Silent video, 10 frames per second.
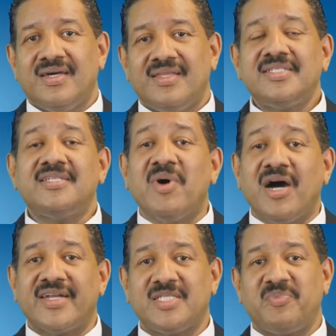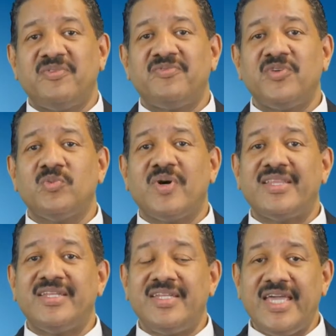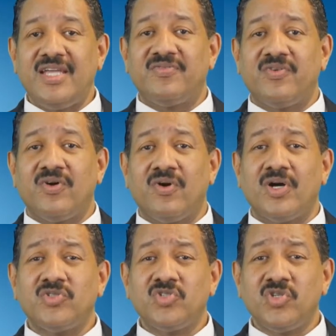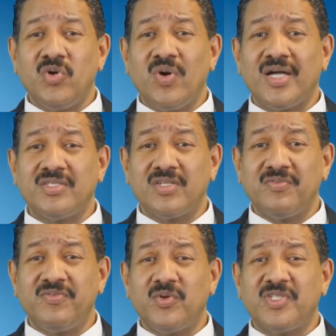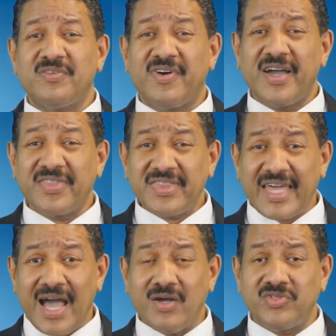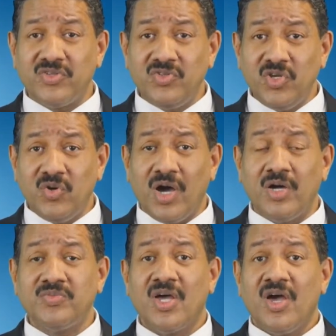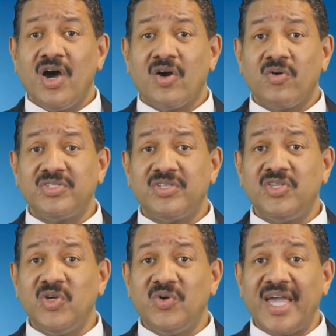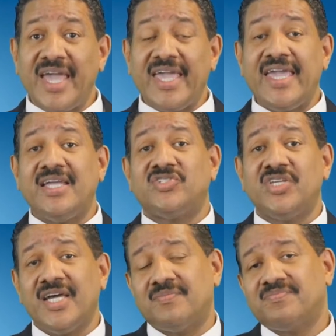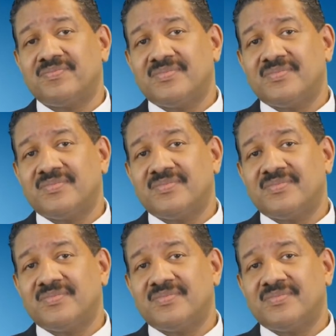This demand has been fueled by the need for 245,000 new homes across the UK each year.